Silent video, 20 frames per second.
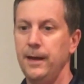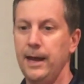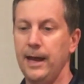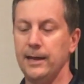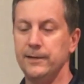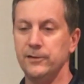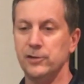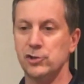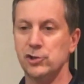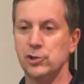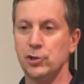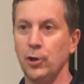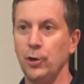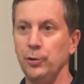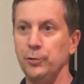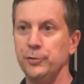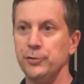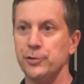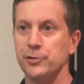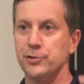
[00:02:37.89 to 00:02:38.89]
and the
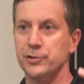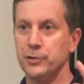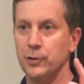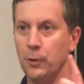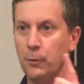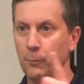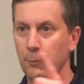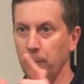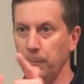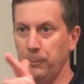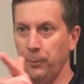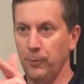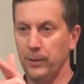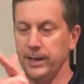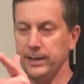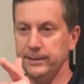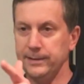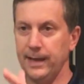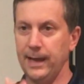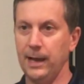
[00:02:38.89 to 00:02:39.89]
shoulders will
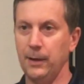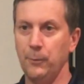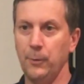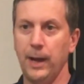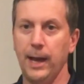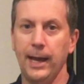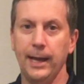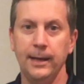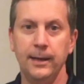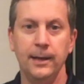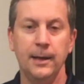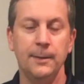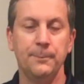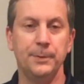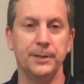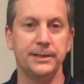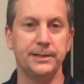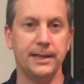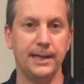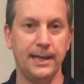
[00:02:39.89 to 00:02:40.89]
point that way,
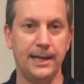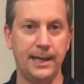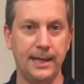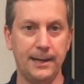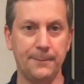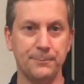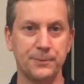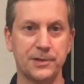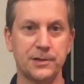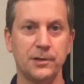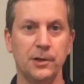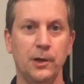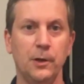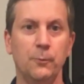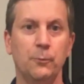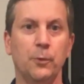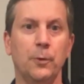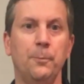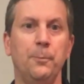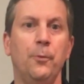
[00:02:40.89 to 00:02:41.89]
but the hips
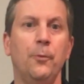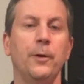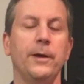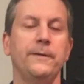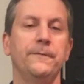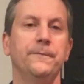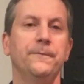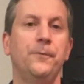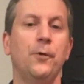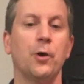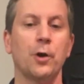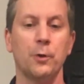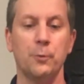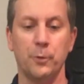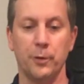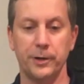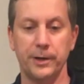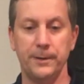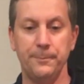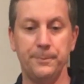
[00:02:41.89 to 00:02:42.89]
will point
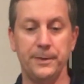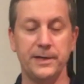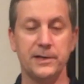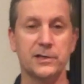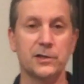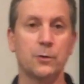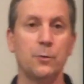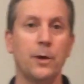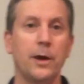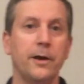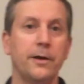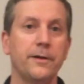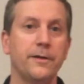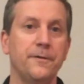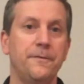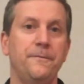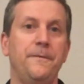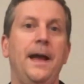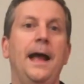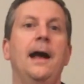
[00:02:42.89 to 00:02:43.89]
forward and be square to
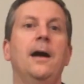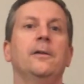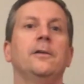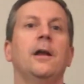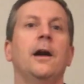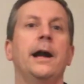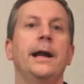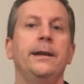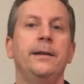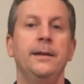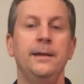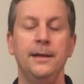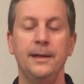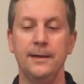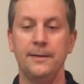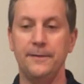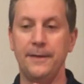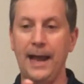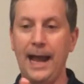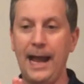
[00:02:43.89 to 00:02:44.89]
the foul line.
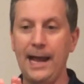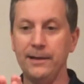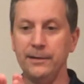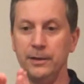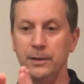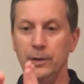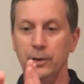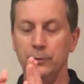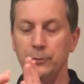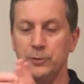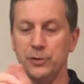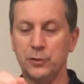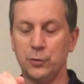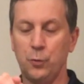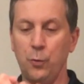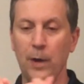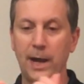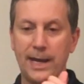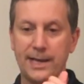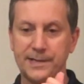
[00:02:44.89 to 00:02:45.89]
That
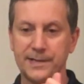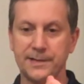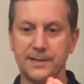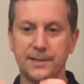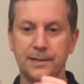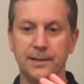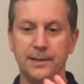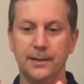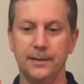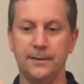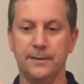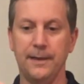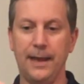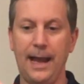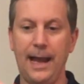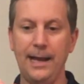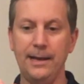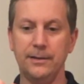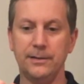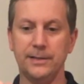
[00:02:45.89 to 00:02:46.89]
twist,
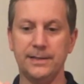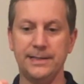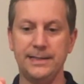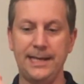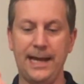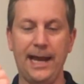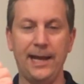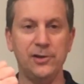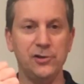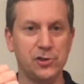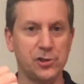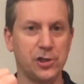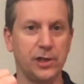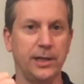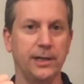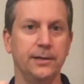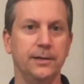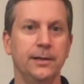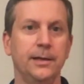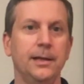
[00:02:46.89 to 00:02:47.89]
that
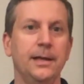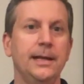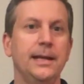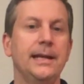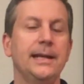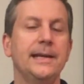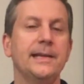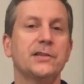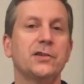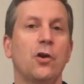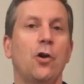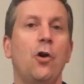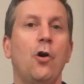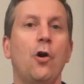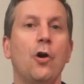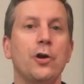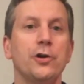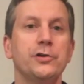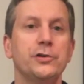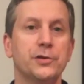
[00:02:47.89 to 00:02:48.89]
tension is
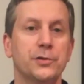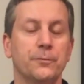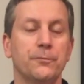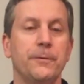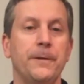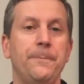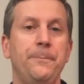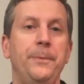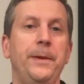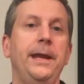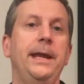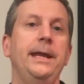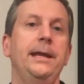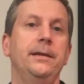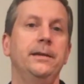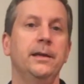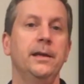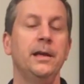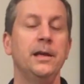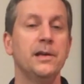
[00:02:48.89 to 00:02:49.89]
hard to
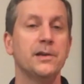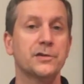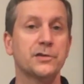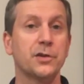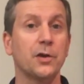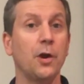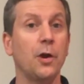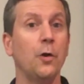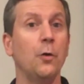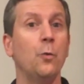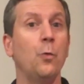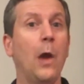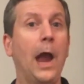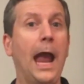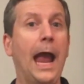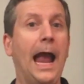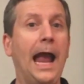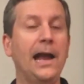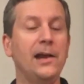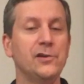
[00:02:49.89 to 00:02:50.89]
repeat. So
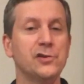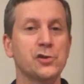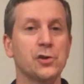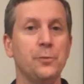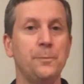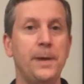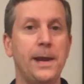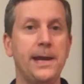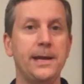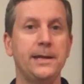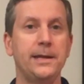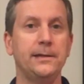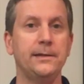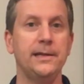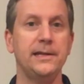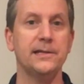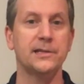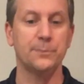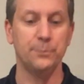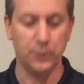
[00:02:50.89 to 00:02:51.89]
as you're making
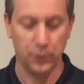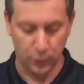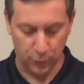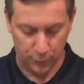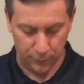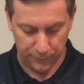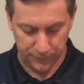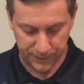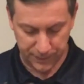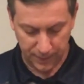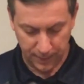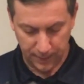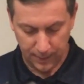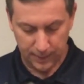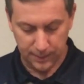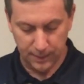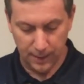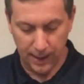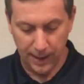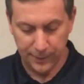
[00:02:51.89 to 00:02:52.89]
these moves,
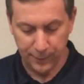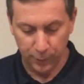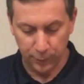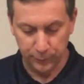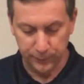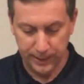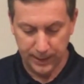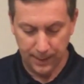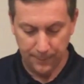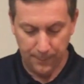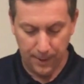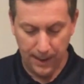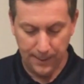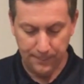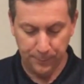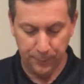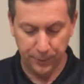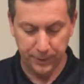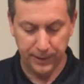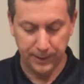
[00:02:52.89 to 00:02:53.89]
not only am I
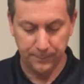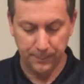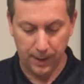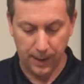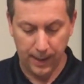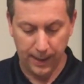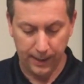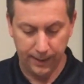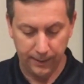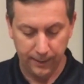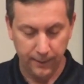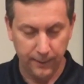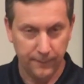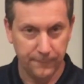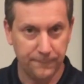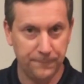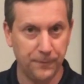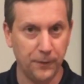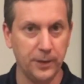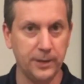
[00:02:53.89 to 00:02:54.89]
putting my
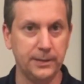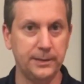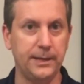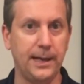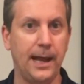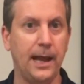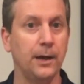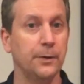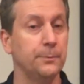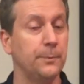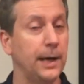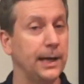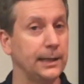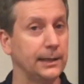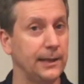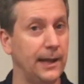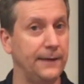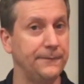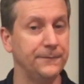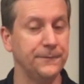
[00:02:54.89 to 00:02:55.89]
foot down, my
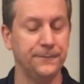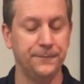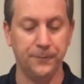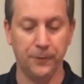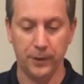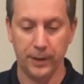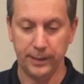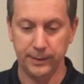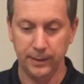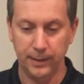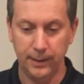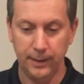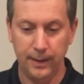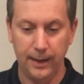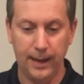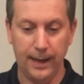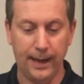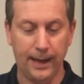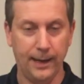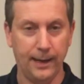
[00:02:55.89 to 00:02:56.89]
left foot,
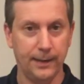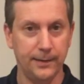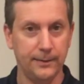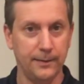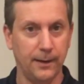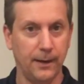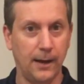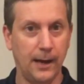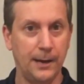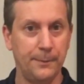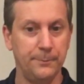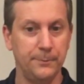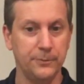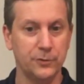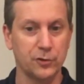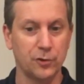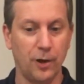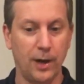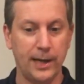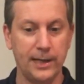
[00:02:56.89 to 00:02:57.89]
and I'm
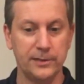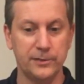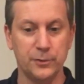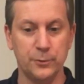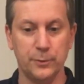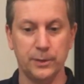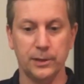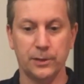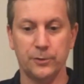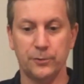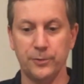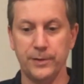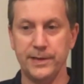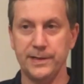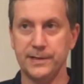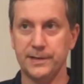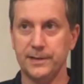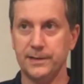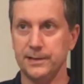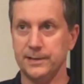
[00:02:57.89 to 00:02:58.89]
trying to
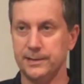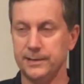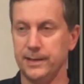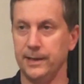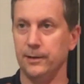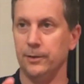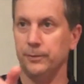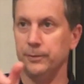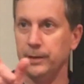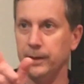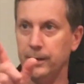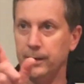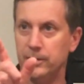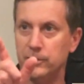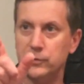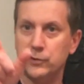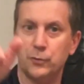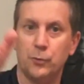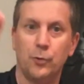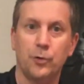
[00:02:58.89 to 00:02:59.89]
increase the tilt
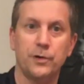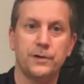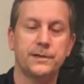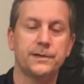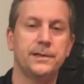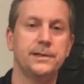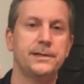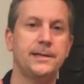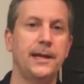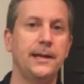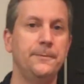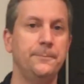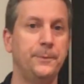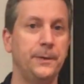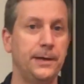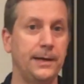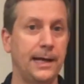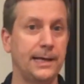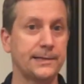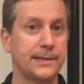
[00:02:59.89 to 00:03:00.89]
towards the 10
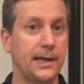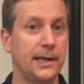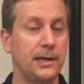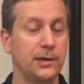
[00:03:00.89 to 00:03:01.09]
pin as I